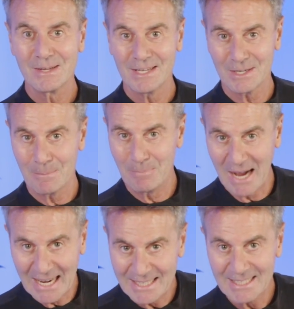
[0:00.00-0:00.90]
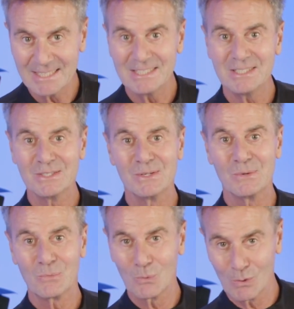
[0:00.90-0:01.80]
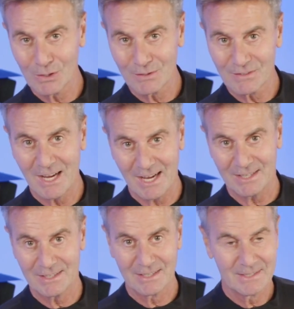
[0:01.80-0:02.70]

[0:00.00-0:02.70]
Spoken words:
and abiding Word of God.